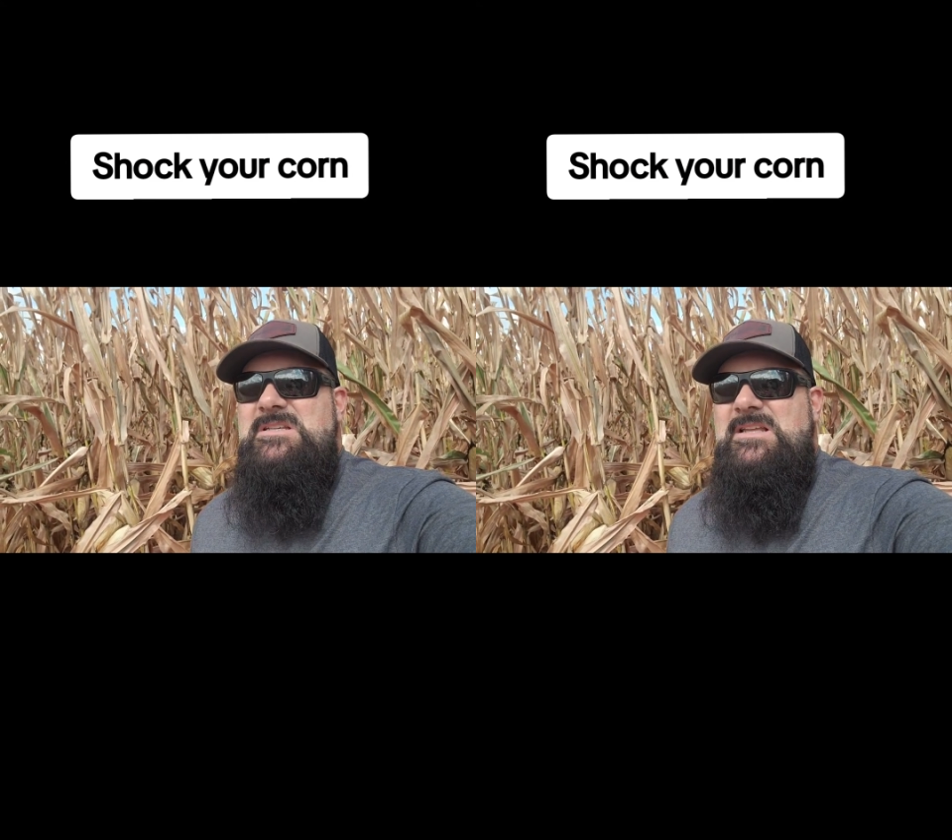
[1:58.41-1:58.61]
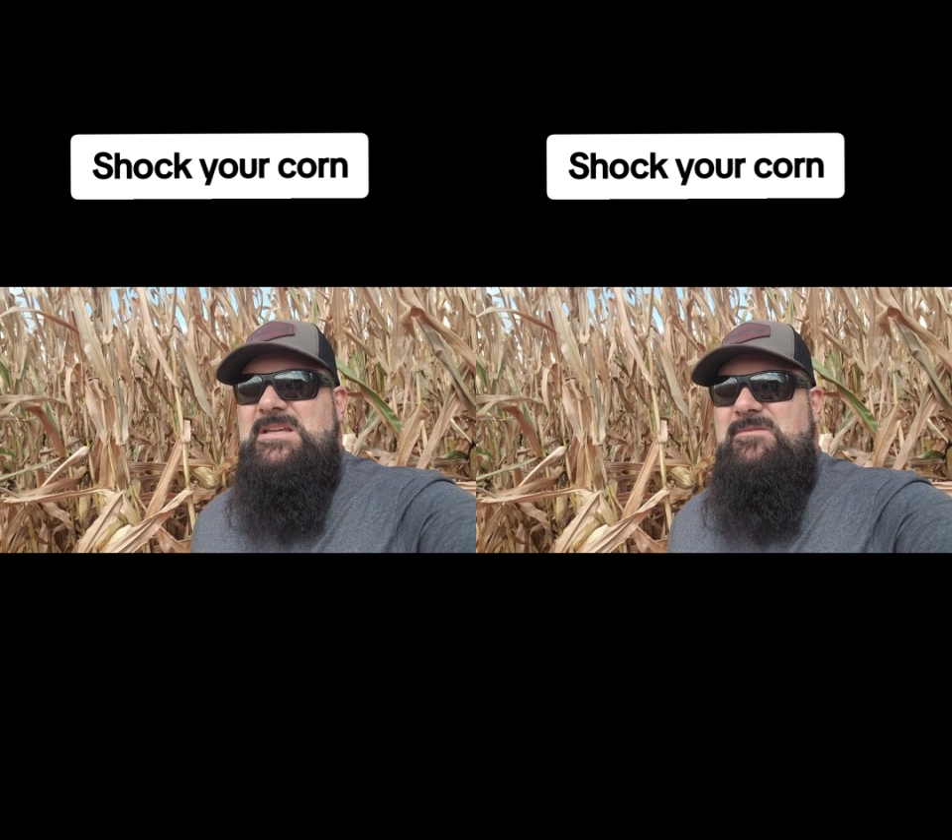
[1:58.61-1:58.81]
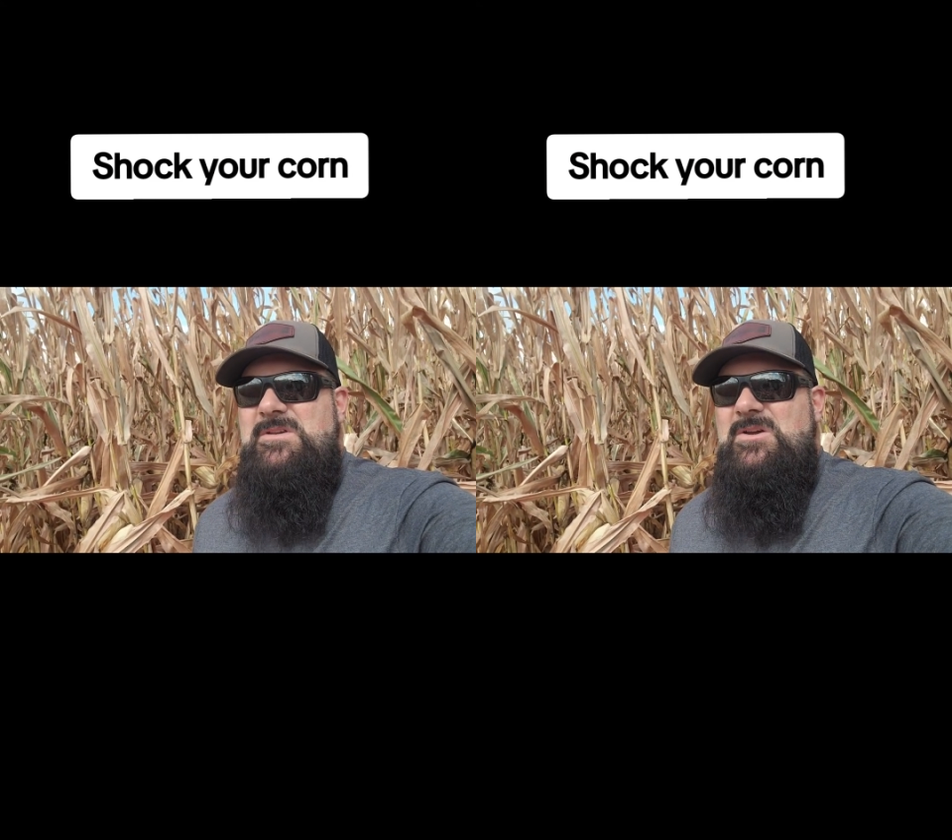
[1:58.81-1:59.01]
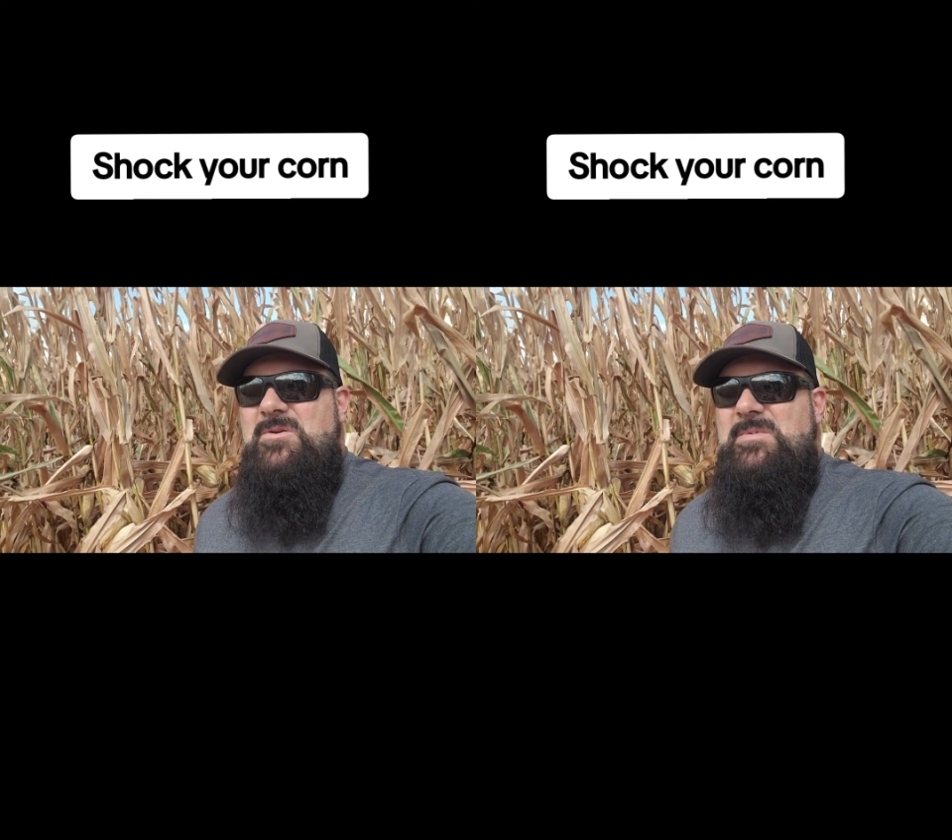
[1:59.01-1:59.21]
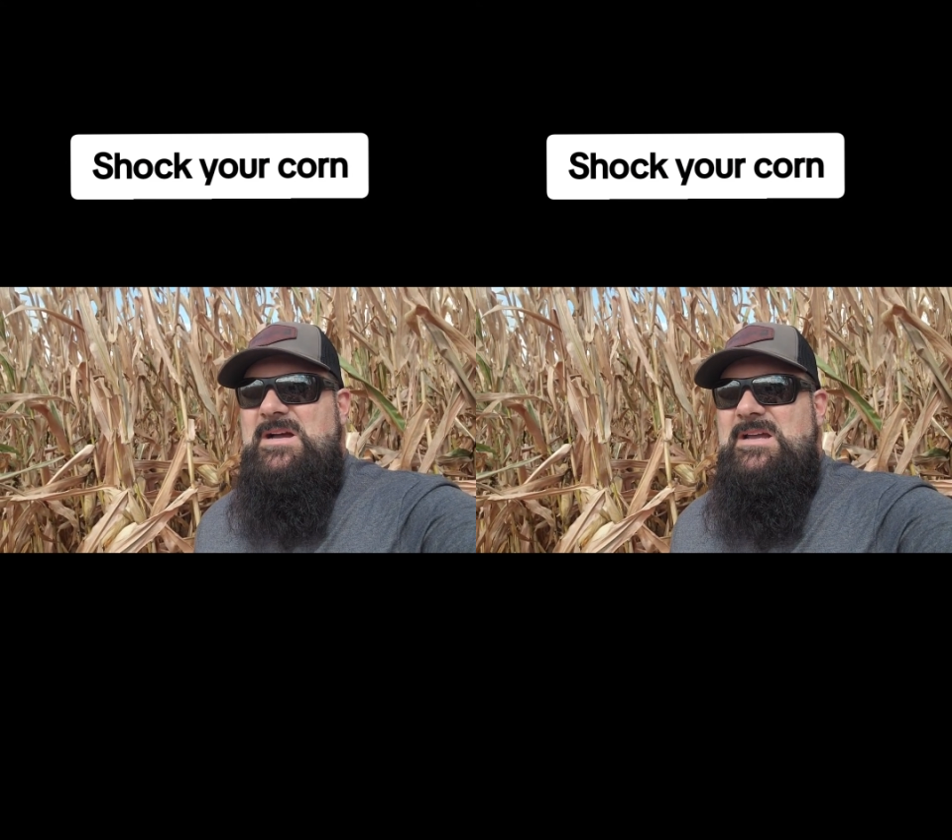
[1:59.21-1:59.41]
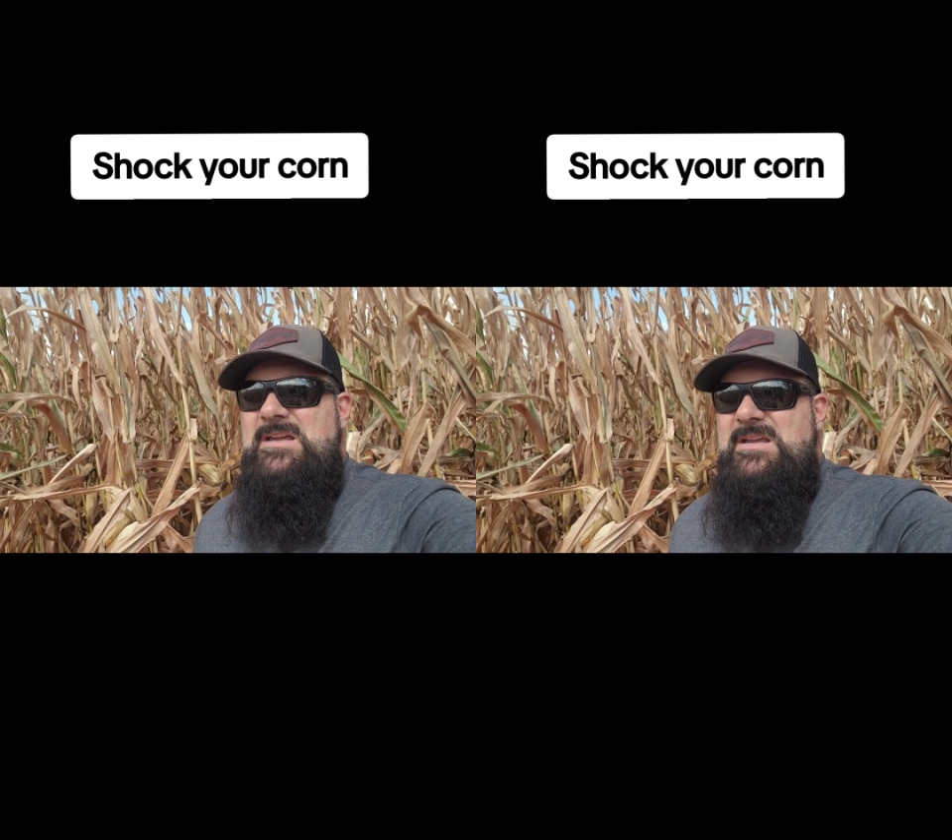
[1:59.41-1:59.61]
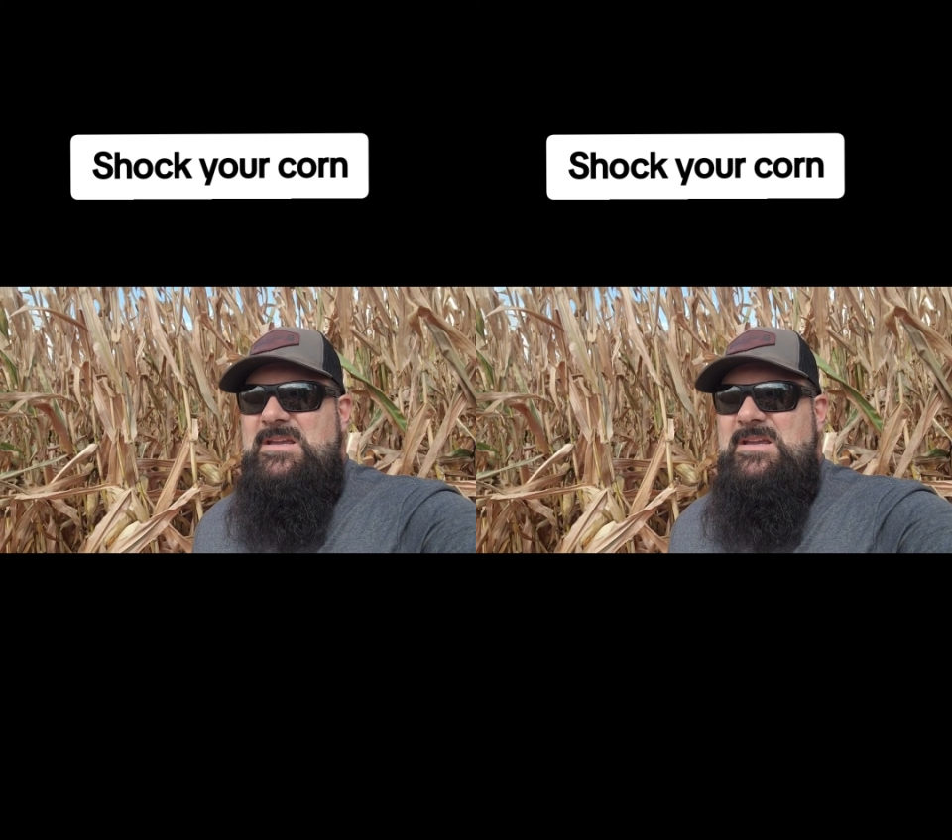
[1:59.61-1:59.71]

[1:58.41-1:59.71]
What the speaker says: like if you go by